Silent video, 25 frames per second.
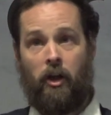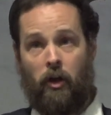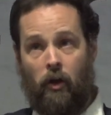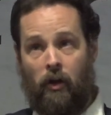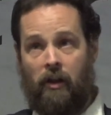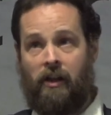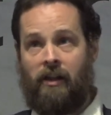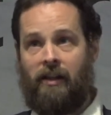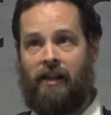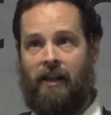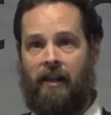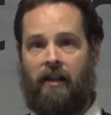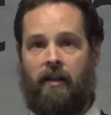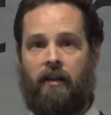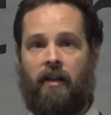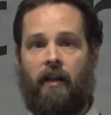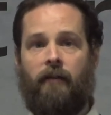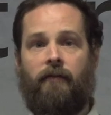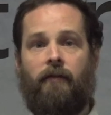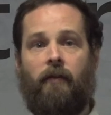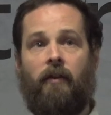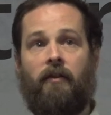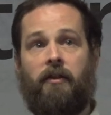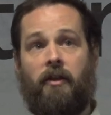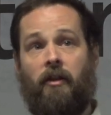you'll see the
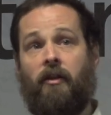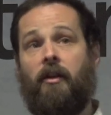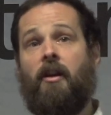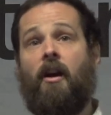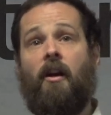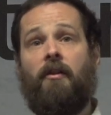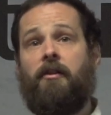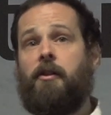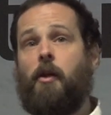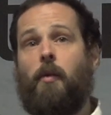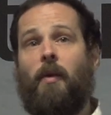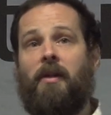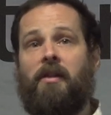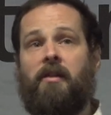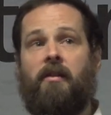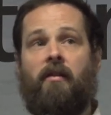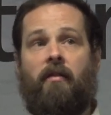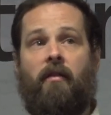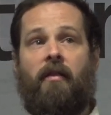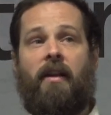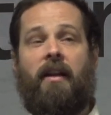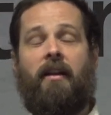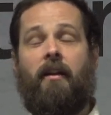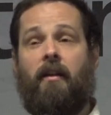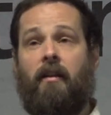difference. And the consequences of
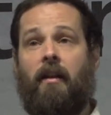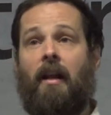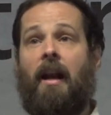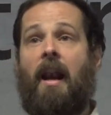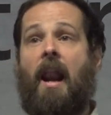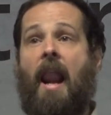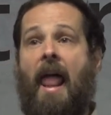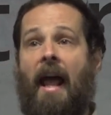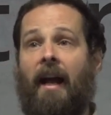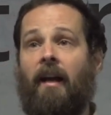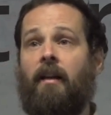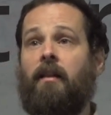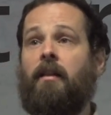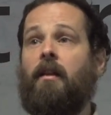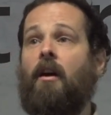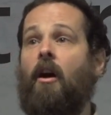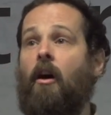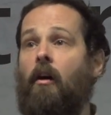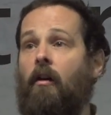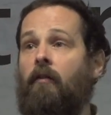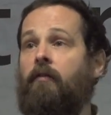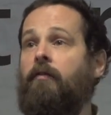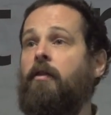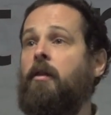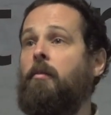that are the length
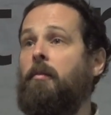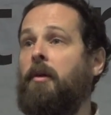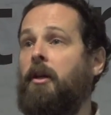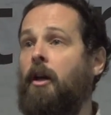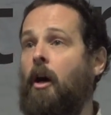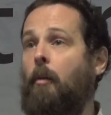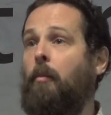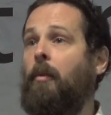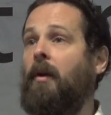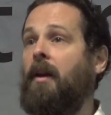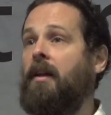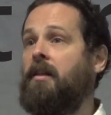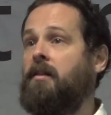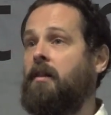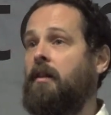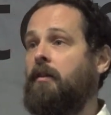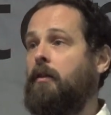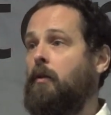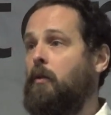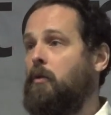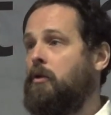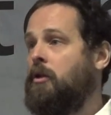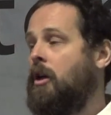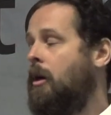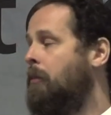of the monopolies that
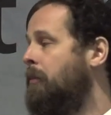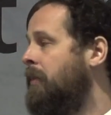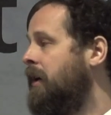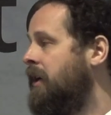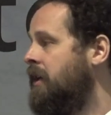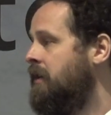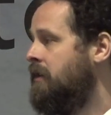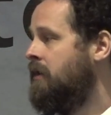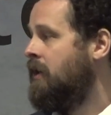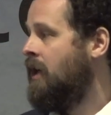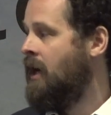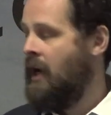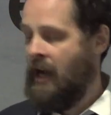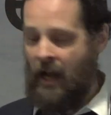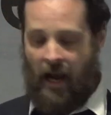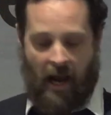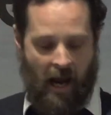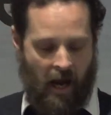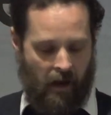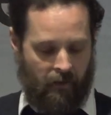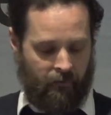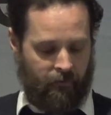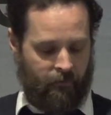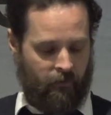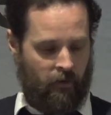those companies
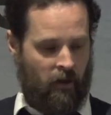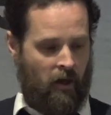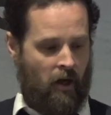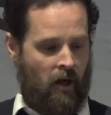have.